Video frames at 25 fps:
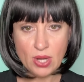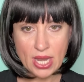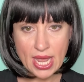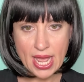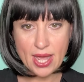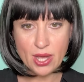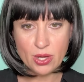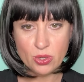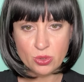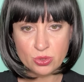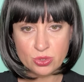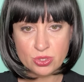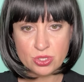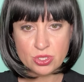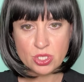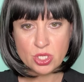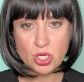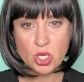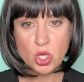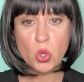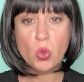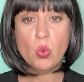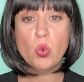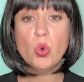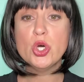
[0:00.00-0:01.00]
loud,
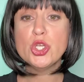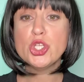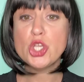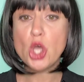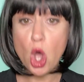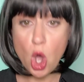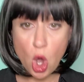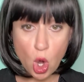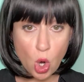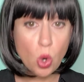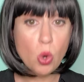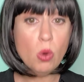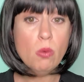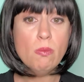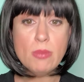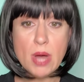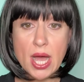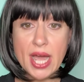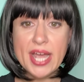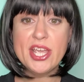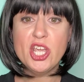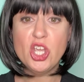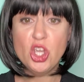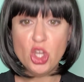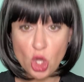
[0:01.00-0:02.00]
was, oh
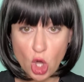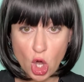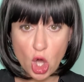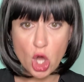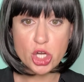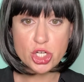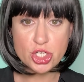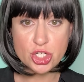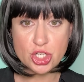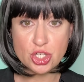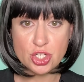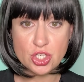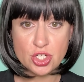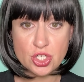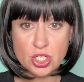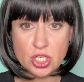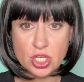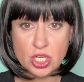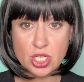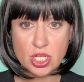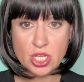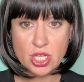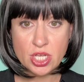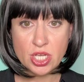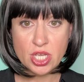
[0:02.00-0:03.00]
my gosh,
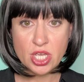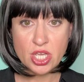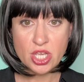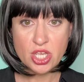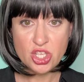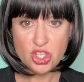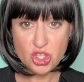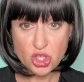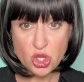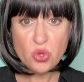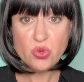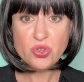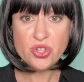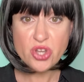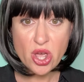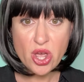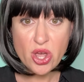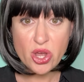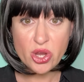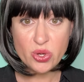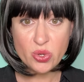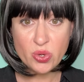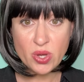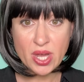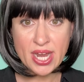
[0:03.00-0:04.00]

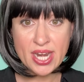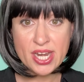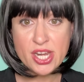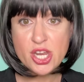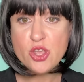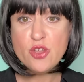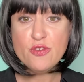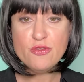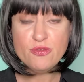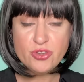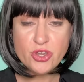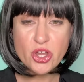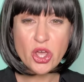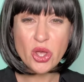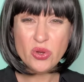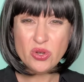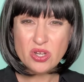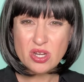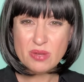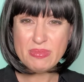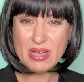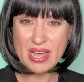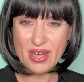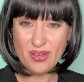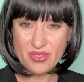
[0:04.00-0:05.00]
and you've known
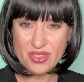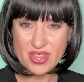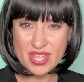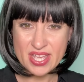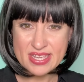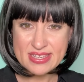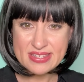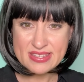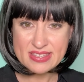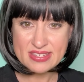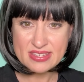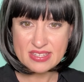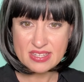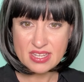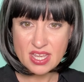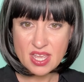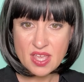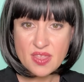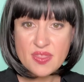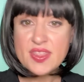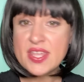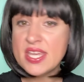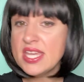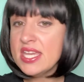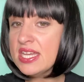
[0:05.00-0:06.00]
about this
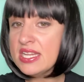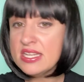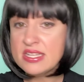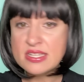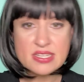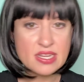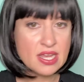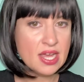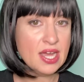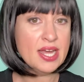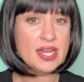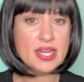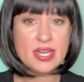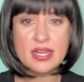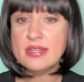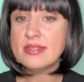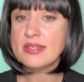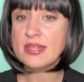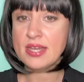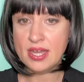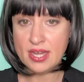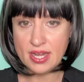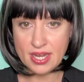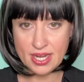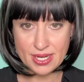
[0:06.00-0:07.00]
the entire
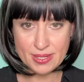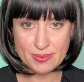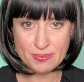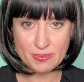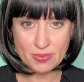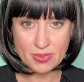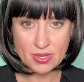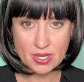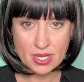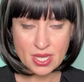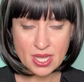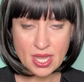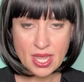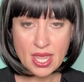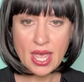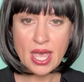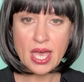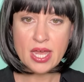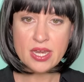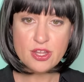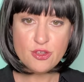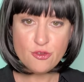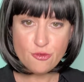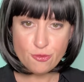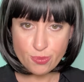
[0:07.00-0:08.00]
time,
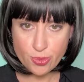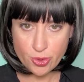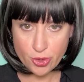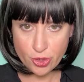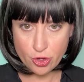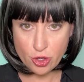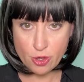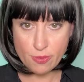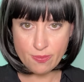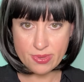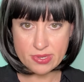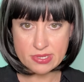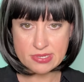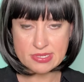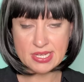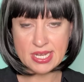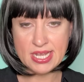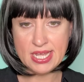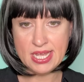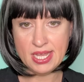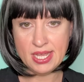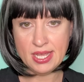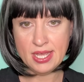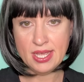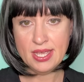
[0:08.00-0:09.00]
and you've
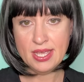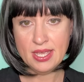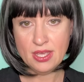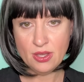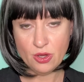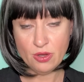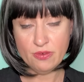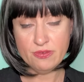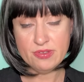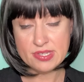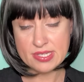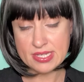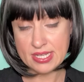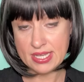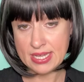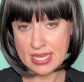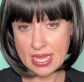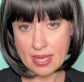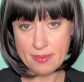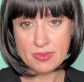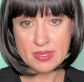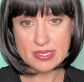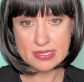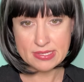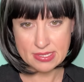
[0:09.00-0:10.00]
purposely, obviously,
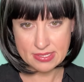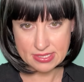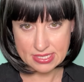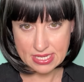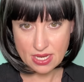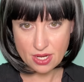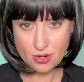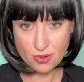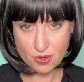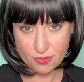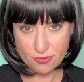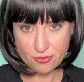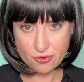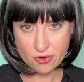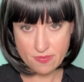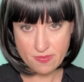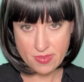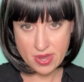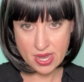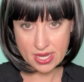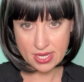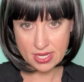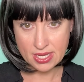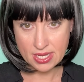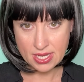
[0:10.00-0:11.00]
kept this a secret from
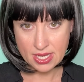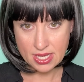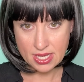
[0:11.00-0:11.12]
me.